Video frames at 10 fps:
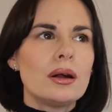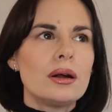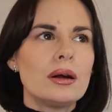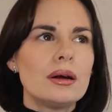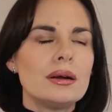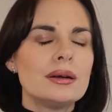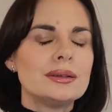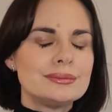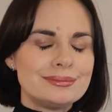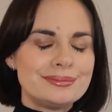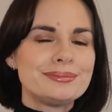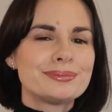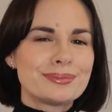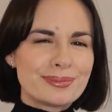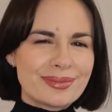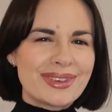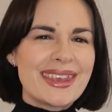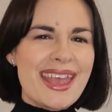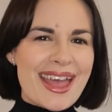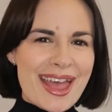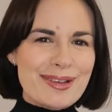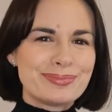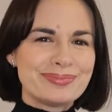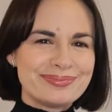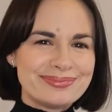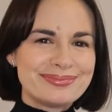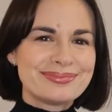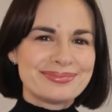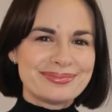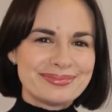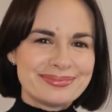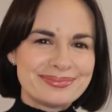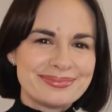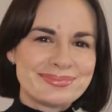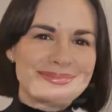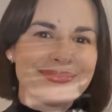Let's take a closer look at my Tank Française large